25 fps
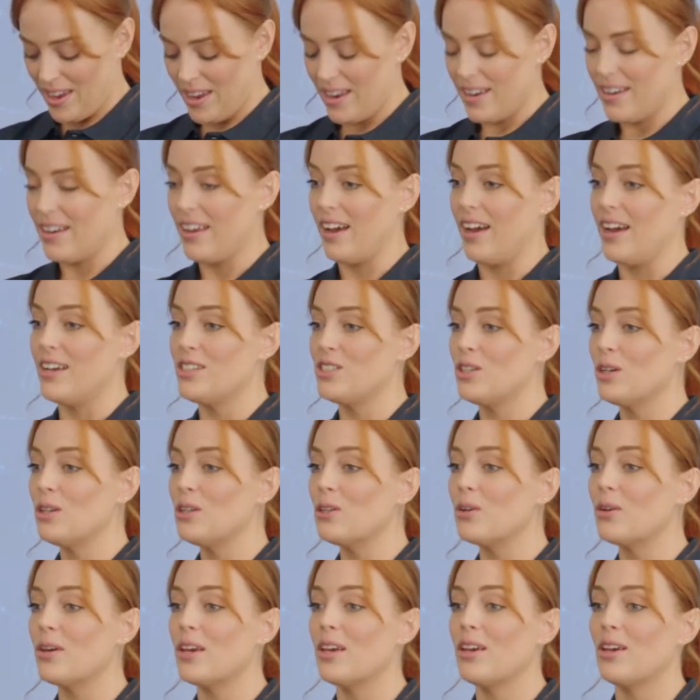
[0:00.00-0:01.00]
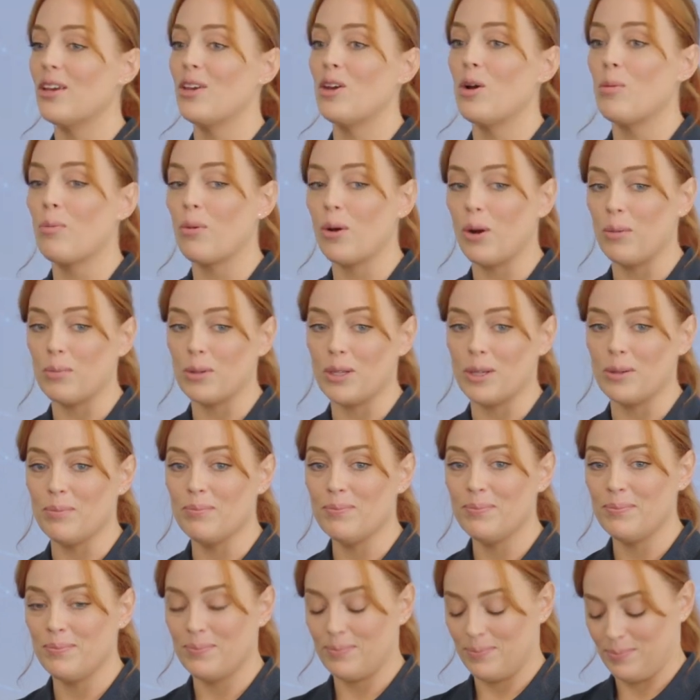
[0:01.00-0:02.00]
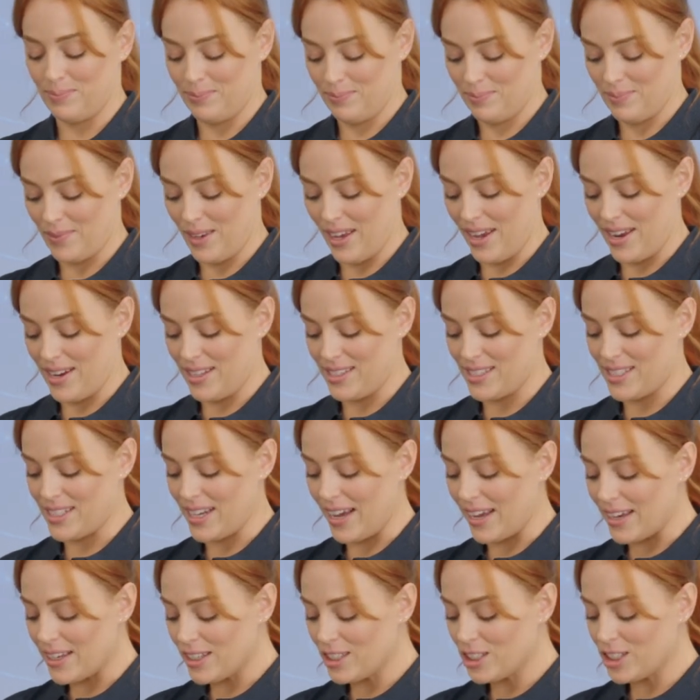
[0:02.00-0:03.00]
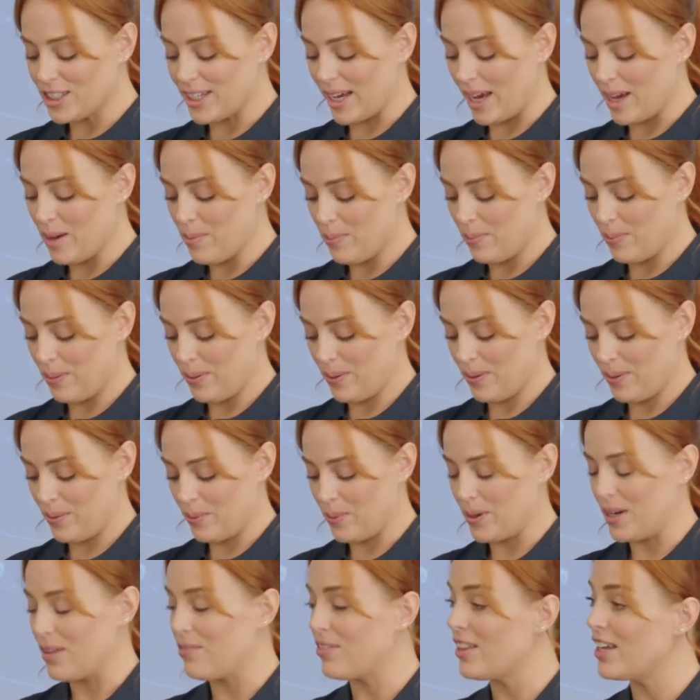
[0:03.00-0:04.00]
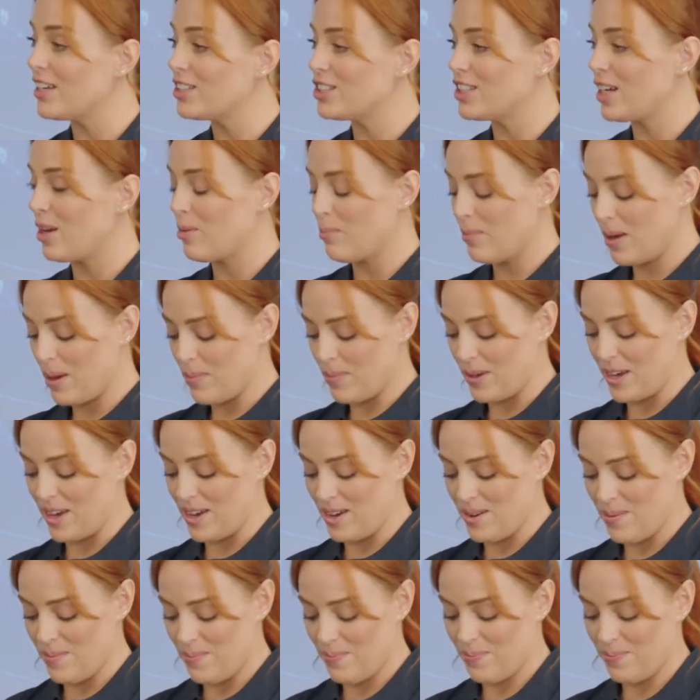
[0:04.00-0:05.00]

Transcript: Now, as you're looking at your problem and it's taken shape, whatever that shape may be,